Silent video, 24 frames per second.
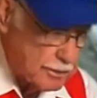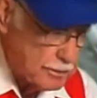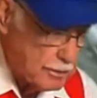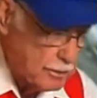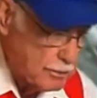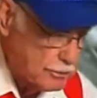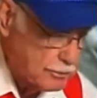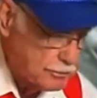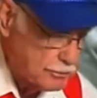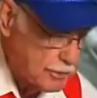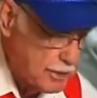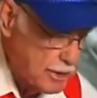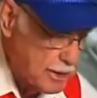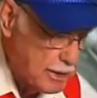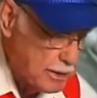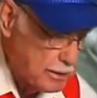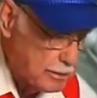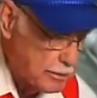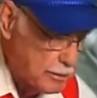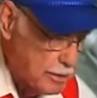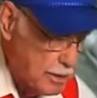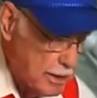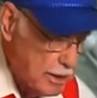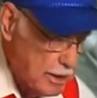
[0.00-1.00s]
nose
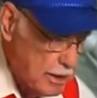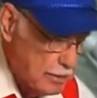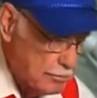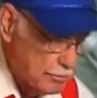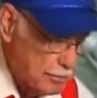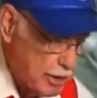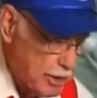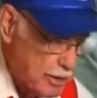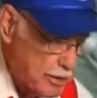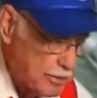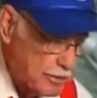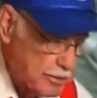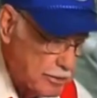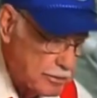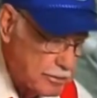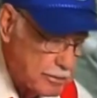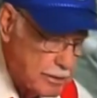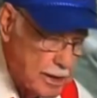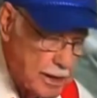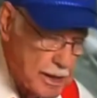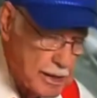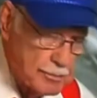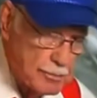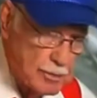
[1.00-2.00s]
down, part of the
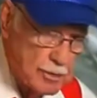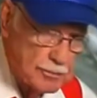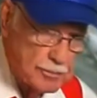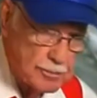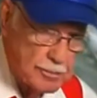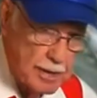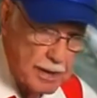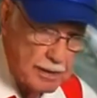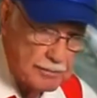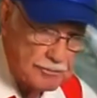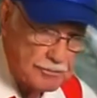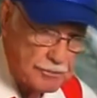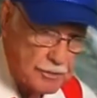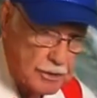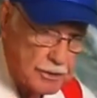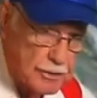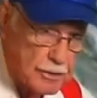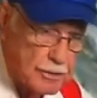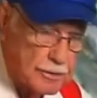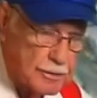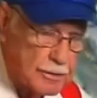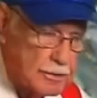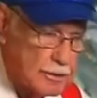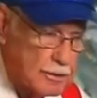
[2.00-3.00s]
time with my foot
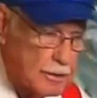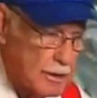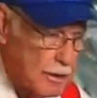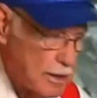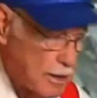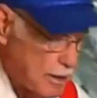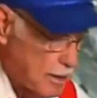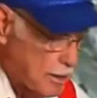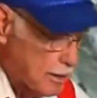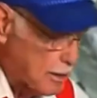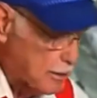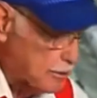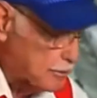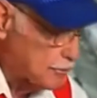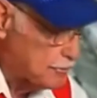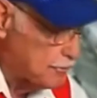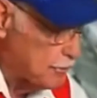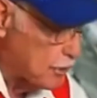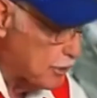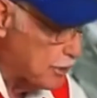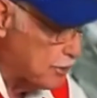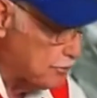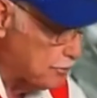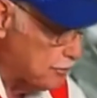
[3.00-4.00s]
on it, because
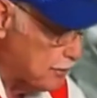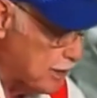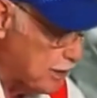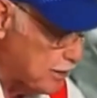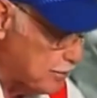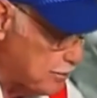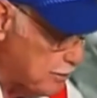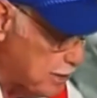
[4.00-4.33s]
45